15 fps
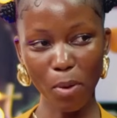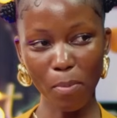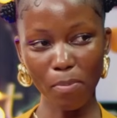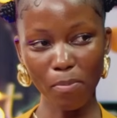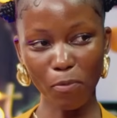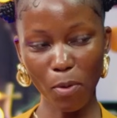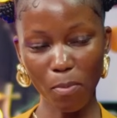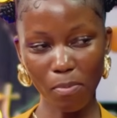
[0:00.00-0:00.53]

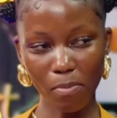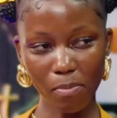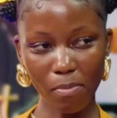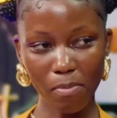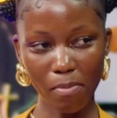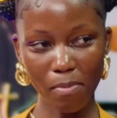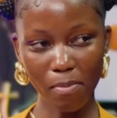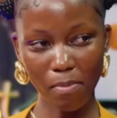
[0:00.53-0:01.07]

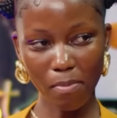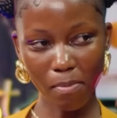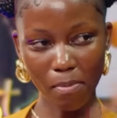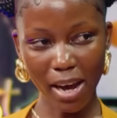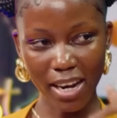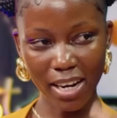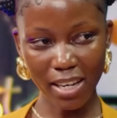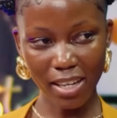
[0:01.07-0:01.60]
from
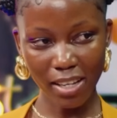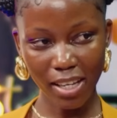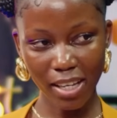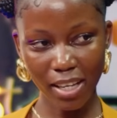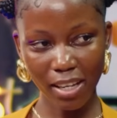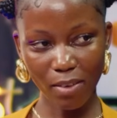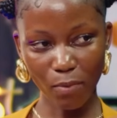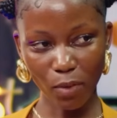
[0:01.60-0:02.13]
money
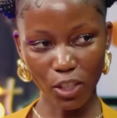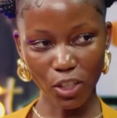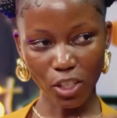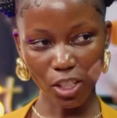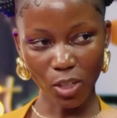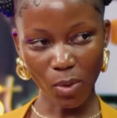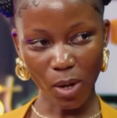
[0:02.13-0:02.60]
first, or